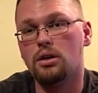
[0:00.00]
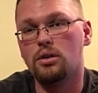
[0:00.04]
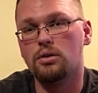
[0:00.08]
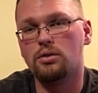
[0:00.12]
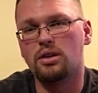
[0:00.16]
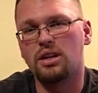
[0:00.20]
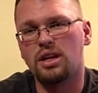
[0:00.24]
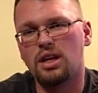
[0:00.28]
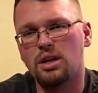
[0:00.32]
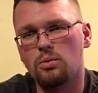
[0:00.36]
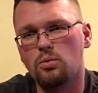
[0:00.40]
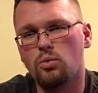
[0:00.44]

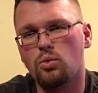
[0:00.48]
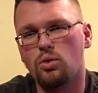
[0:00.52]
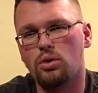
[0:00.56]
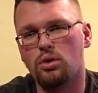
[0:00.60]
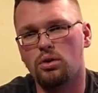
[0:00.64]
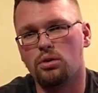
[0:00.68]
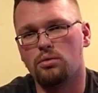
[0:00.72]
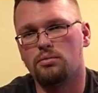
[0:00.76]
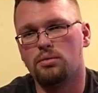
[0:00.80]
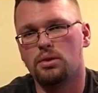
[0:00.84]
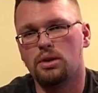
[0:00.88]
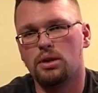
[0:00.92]
to keep
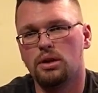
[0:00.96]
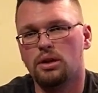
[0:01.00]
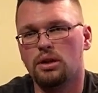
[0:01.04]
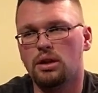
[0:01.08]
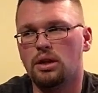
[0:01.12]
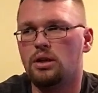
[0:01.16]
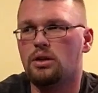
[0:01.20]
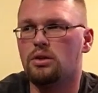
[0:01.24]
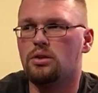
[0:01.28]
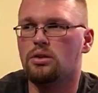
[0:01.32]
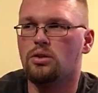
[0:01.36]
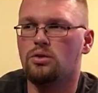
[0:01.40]
warm
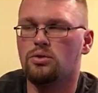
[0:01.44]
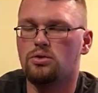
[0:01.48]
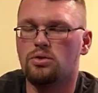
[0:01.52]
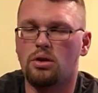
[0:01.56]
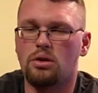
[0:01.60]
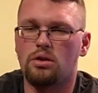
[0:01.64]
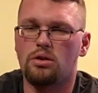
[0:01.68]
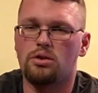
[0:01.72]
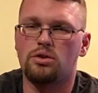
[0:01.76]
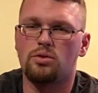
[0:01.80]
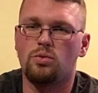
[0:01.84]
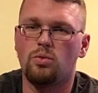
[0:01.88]
in those
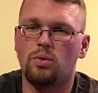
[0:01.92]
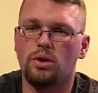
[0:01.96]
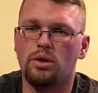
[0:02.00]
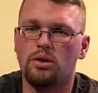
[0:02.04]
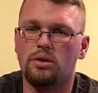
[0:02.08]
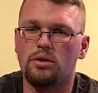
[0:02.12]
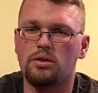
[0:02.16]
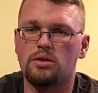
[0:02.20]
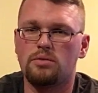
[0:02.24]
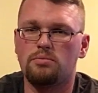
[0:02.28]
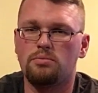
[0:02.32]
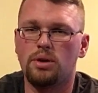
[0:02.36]
harsh winters.